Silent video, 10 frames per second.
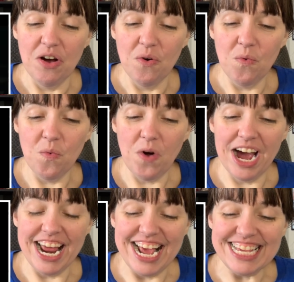
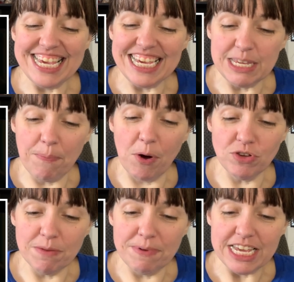What? Is he
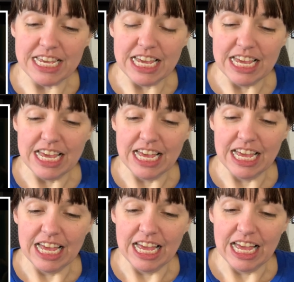supposed to... It's the giving that keeps
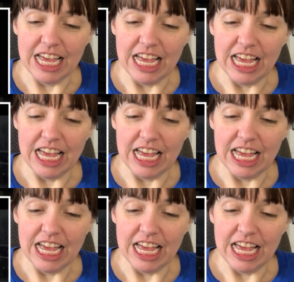him young.